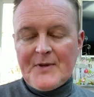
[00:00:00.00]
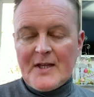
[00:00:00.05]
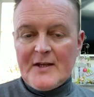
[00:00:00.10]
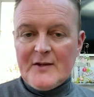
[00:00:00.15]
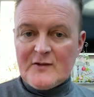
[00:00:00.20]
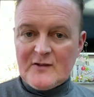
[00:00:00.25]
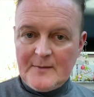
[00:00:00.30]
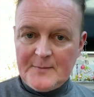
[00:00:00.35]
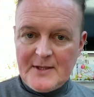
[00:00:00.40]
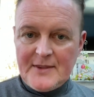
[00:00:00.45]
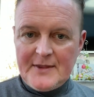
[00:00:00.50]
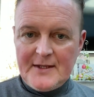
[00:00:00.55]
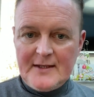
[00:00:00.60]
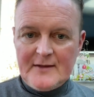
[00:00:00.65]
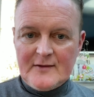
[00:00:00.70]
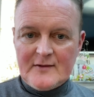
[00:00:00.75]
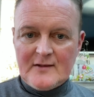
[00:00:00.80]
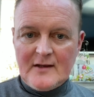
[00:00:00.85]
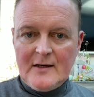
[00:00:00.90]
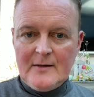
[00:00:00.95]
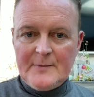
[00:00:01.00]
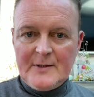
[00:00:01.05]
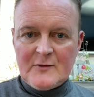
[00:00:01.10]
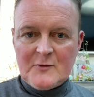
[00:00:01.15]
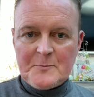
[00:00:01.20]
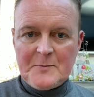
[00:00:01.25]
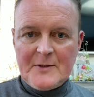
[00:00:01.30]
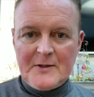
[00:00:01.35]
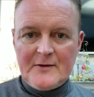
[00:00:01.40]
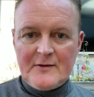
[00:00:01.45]
Some of the things that I'm
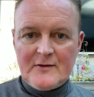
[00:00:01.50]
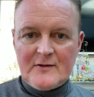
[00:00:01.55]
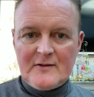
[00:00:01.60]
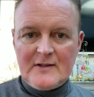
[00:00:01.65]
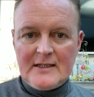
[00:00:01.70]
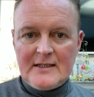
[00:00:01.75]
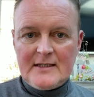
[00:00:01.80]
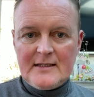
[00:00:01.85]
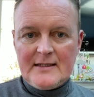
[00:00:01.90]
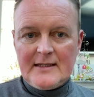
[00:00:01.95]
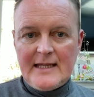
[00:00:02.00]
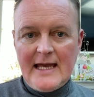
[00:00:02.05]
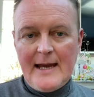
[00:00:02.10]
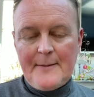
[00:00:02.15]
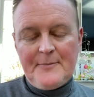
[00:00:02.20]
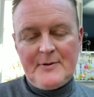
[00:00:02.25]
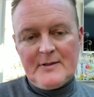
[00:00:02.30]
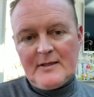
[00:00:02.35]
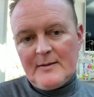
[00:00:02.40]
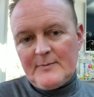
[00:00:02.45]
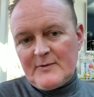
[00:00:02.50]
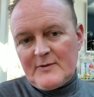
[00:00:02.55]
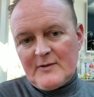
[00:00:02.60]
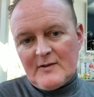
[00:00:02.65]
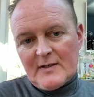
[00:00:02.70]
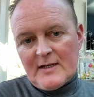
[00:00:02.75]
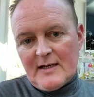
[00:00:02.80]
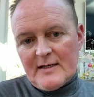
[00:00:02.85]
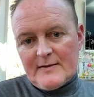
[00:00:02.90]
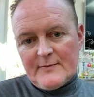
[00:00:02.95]
experiencing can happen up
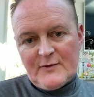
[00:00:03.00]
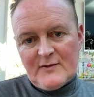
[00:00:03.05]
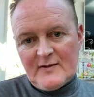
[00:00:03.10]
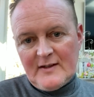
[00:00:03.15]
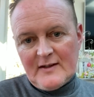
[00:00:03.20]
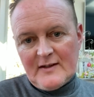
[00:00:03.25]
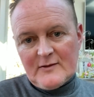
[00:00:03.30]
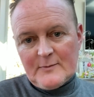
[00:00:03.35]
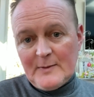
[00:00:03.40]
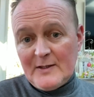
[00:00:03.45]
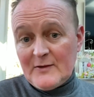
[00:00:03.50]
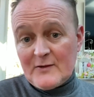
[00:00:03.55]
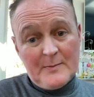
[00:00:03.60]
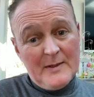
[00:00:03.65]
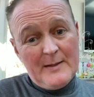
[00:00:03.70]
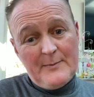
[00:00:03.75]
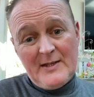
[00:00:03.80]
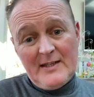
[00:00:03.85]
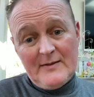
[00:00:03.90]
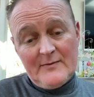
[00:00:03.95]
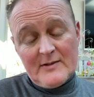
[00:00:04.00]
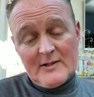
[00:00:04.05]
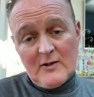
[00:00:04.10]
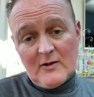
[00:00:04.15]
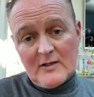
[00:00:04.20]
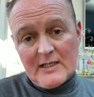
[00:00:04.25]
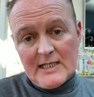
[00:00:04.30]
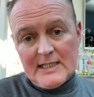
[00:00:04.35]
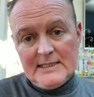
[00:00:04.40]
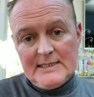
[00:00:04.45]
to kind of six months, maybe even
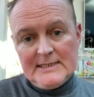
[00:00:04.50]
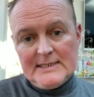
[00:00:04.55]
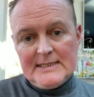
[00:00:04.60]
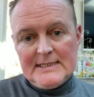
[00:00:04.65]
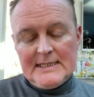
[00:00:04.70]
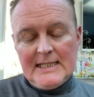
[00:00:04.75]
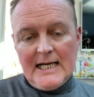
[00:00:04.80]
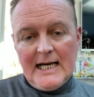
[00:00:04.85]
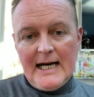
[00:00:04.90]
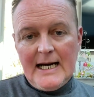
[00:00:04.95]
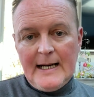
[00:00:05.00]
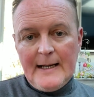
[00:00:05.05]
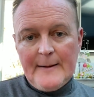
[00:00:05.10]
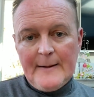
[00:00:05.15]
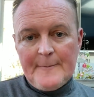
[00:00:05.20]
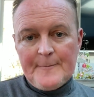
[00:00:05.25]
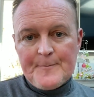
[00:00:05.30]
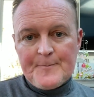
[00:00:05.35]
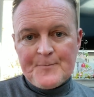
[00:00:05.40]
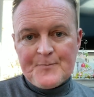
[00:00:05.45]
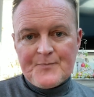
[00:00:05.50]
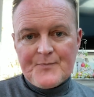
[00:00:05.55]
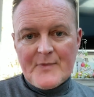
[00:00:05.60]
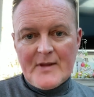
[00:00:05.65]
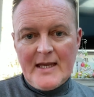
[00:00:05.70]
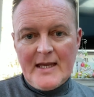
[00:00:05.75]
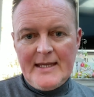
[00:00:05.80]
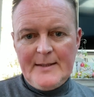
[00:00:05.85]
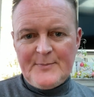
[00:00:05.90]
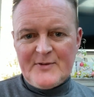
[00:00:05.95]
longer. Um,
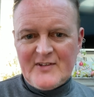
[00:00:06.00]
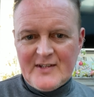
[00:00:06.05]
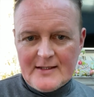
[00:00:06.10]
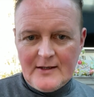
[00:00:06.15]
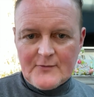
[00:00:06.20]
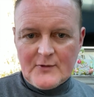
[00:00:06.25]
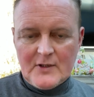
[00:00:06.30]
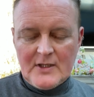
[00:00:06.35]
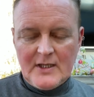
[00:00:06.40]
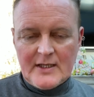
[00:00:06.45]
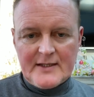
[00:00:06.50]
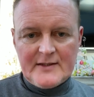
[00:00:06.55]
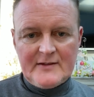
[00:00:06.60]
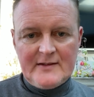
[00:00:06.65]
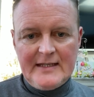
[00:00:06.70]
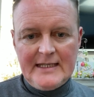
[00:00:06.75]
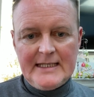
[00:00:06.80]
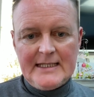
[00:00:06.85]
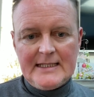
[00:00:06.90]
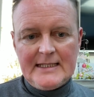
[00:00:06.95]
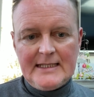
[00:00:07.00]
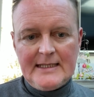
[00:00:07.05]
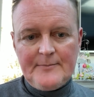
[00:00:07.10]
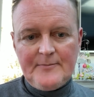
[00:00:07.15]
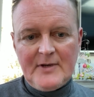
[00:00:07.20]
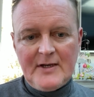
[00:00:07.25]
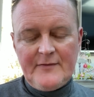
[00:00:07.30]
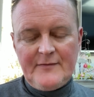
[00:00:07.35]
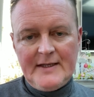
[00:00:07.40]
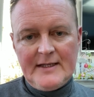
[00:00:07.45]
in particular, I've got like a tingling in
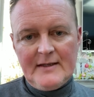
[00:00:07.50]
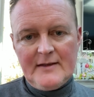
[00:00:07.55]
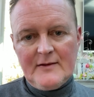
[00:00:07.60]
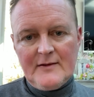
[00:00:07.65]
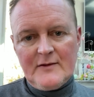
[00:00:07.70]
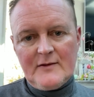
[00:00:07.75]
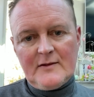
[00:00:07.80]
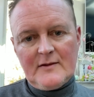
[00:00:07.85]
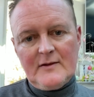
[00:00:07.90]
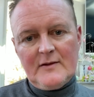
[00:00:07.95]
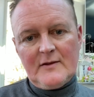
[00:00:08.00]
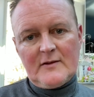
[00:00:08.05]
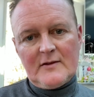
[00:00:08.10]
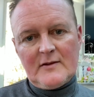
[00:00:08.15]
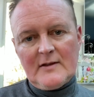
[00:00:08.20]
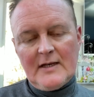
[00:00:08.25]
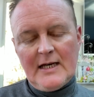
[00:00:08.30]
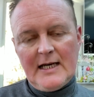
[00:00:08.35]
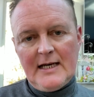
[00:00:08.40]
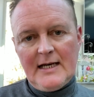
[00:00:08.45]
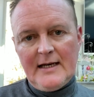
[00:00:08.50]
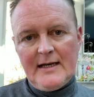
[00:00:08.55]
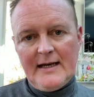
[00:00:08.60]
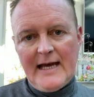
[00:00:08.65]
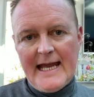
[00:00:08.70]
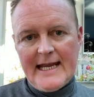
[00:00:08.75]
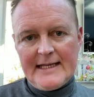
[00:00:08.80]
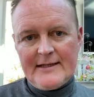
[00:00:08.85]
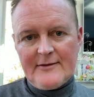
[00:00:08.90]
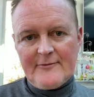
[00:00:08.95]
my fingers that's uh,
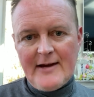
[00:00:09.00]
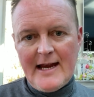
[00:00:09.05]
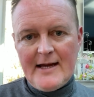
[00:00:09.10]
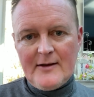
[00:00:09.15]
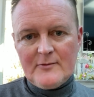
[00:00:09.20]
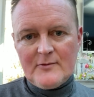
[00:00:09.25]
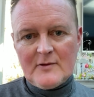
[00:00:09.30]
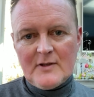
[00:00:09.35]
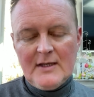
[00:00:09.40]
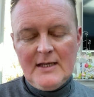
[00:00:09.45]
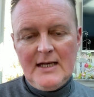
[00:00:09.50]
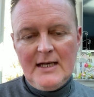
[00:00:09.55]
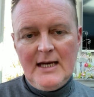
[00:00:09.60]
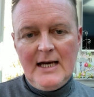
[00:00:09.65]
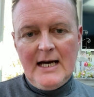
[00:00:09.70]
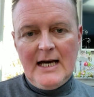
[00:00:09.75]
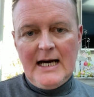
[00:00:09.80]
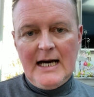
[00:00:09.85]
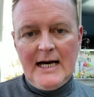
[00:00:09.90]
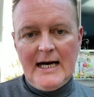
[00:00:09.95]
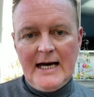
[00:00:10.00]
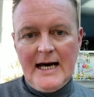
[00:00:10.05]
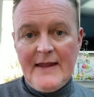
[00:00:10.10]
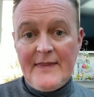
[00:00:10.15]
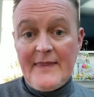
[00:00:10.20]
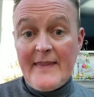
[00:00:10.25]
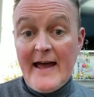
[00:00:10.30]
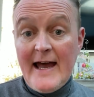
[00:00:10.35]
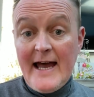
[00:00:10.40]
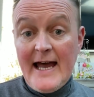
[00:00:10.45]
hanging around. Uh,
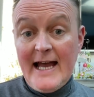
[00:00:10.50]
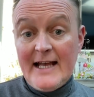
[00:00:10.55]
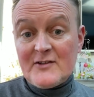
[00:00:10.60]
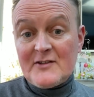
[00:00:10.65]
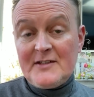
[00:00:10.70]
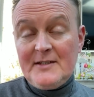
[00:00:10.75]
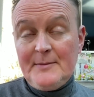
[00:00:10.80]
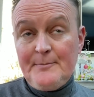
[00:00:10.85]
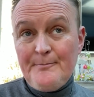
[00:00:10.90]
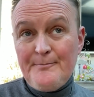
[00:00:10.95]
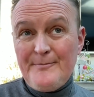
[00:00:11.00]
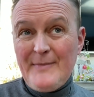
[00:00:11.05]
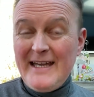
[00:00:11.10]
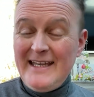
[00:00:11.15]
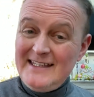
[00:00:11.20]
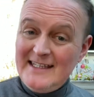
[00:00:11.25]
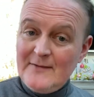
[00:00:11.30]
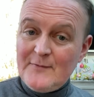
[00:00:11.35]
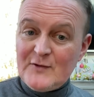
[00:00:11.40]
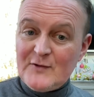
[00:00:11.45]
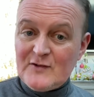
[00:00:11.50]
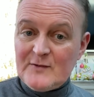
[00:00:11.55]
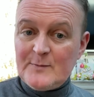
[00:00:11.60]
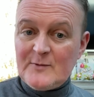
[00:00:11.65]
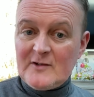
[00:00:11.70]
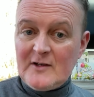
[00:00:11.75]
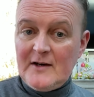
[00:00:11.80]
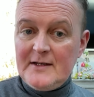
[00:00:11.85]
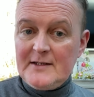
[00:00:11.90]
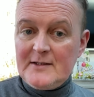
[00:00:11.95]
and that actually may never
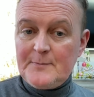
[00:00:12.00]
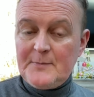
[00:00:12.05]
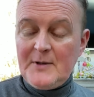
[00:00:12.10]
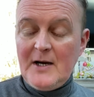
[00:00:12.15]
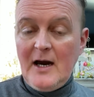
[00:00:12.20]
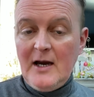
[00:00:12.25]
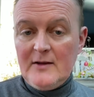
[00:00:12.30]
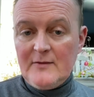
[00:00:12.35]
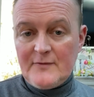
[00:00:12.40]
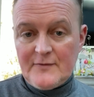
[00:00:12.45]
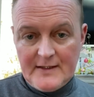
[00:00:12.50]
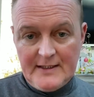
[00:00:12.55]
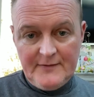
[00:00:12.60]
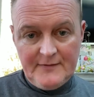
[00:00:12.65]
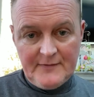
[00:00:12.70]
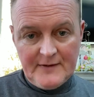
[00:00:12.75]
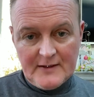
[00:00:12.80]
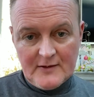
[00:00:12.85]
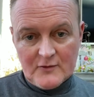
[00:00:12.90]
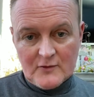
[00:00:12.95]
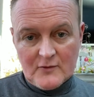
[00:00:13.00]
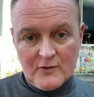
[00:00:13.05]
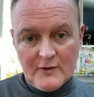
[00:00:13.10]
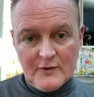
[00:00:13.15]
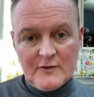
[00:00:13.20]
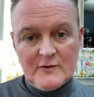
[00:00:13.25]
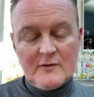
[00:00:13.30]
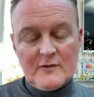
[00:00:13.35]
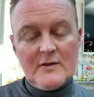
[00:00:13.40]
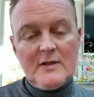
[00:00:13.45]
subside, but hopefully, fingers
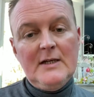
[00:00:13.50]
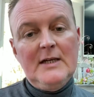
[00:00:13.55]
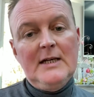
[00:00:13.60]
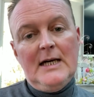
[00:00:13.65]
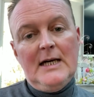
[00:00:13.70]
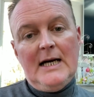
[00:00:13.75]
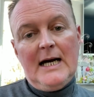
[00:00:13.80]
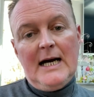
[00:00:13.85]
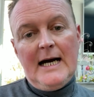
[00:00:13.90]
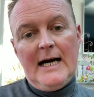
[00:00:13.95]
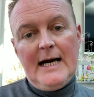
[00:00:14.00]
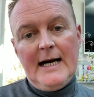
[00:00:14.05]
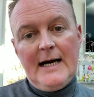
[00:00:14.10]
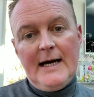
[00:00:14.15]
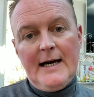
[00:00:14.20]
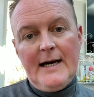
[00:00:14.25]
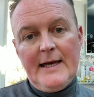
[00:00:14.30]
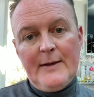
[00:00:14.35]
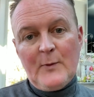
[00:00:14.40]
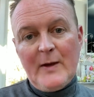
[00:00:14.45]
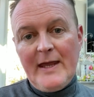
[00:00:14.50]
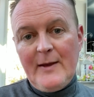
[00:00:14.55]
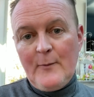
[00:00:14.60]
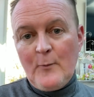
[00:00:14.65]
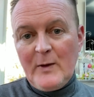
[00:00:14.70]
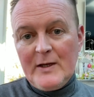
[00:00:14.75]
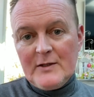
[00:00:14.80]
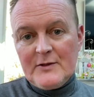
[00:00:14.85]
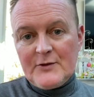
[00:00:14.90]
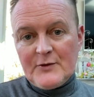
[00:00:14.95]
crossed, uh, it,
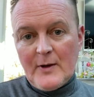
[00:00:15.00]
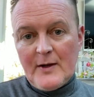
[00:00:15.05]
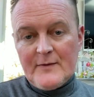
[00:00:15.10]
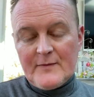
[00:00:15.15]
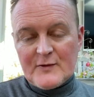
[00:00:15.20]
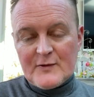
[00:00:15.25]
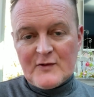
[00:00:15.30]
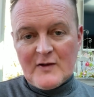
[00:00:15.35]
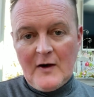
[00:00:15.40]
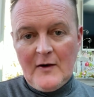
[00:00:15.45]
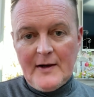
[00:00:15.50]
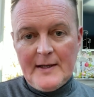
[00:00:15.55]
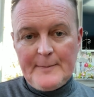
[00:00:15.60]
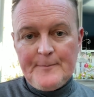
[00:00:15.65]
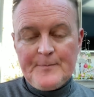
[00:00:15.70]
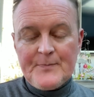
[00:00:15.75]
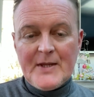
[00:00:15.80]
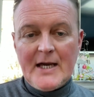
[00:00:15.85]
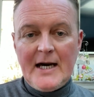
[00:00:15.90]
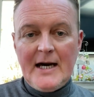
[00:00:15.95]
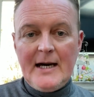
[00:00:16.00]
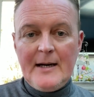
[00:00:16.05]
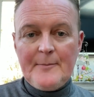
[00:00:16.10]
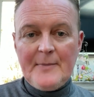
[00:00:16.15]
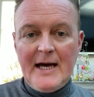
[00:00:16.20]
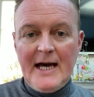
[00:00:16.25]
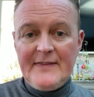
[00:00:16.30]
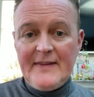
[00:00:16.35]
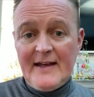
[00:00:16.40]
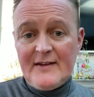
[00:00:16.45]
will do over time. Um,
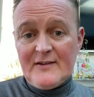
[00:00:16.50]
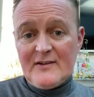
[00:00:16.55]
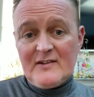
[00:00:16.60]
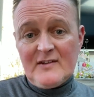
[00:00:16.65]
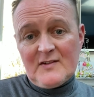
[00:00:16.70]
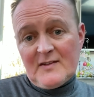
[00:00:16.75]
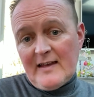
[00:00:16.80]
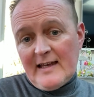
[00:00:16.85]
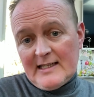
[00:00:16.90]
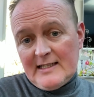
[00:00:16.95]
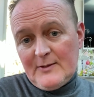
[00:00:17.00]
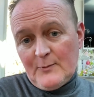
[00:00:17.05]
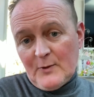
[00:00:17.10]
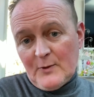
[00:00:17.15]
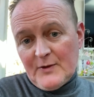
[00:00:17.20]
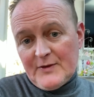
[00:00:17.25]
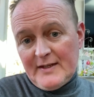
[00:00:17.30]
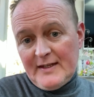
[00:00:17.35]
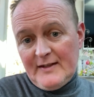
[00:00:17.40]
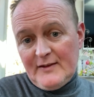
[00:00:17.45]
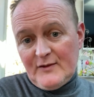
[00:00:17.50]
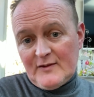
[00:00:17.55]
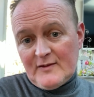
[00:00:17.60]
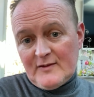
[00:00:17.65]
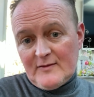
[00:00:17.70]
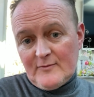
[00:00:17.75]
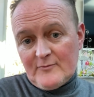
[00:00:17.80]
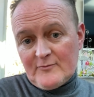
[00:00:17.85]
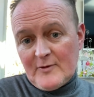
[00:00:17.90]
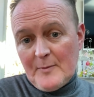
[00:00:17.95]
and that's exactly what
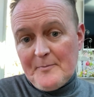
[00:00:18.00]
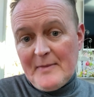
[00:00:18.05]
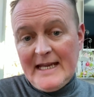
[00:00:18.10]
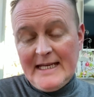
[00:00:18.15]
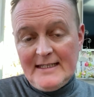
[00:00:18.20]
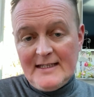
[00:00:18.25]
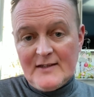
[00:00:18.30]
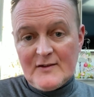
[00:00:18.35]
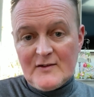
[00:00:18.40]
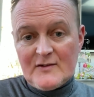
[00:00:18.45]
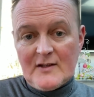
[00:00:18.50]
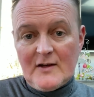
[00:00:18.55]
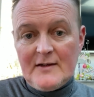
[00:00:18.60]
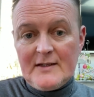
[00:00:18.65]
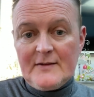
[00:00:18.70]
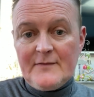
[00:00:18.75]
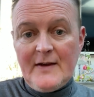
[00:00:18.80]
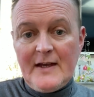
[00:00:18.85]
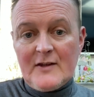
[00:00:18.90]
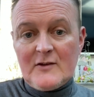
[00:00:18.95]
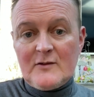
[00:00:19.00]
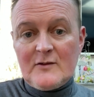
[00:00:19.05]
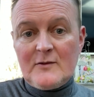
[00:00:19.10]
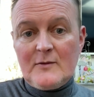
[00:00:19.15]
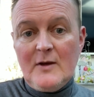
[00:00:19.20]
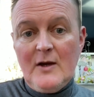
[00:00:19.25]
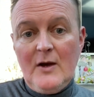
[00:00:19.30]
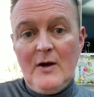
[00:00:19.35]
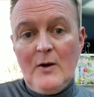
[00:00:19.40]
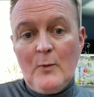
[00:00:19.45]
these remaining side effects
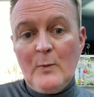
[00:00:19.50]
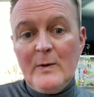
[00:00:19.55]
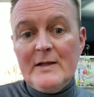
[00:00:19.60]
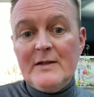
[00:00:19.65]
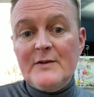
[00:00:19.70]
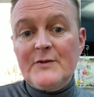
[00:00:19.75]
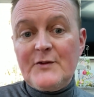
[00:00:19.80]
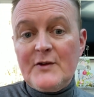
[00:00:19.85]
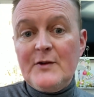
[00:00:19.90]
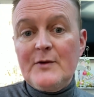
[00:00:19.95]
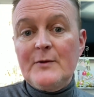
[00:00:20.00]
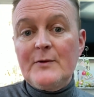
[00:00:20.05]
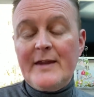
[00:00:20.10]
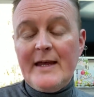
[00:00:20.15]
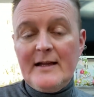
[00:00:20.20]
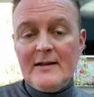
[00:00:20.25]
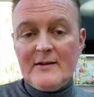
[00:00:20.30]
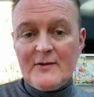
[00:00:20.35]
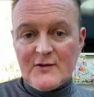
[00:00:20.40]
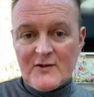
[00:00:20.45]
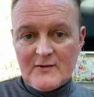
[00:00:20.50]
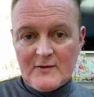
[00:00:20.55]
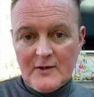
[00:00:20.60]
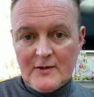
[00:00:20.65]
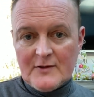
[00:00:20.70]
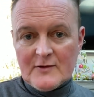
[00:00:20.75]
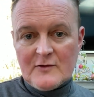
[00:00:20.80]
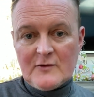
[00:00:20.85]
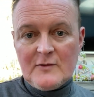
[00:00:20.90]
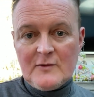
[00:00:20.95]
will do. They'll
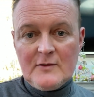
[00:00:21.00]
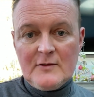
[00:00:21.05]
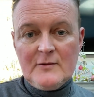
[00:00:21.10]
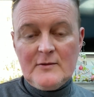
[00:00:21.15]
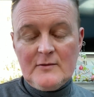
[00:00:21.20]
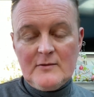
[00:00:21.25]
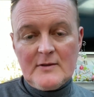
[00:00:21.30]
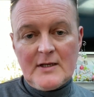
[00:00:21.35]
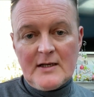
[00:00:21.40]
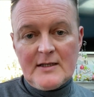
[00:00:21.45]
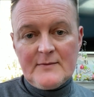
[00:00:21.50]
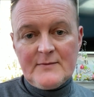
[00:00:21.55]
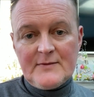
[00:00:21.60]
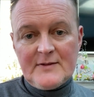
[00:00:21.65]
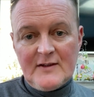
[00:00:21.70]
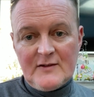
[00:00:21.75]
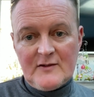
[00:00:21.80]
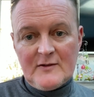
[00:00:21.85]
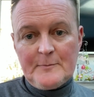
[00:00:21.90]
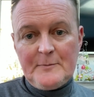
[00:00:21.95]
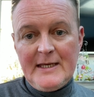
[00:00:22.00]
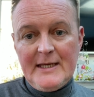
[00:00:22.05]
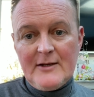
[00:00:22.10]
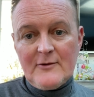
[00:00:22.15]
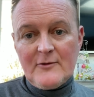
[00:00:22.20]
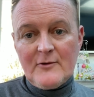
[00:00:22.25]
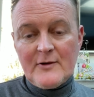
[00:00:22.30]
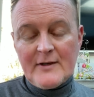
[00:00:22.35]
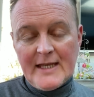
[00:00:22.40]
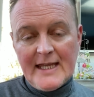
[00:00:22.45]
start to kind of
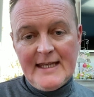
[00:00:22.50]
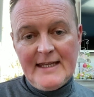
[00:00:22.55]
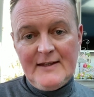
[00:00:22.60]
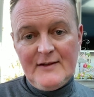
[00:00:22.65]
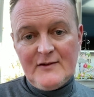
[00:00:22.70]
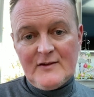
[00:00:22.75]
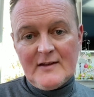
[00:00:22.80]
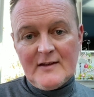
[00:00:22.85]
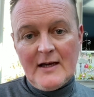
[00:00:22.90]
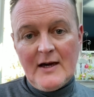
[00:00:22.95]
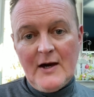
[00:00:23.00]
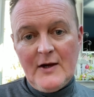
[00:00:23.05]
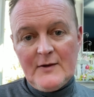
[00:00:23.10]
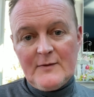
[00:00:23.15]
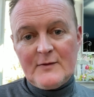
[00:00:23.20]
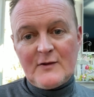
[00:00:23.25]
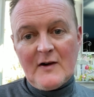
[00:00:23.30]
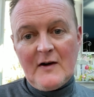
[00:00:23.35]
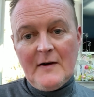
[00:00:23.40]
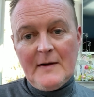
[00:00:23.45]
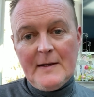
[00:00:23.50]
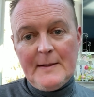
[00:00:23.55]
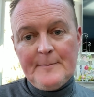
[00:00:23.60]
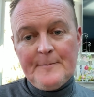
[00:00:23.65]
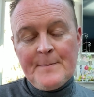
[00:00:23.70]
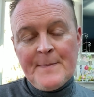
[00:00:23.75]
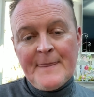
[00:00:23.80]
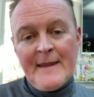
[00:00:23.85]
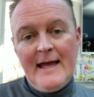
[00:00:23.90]
disappear or get easier over time.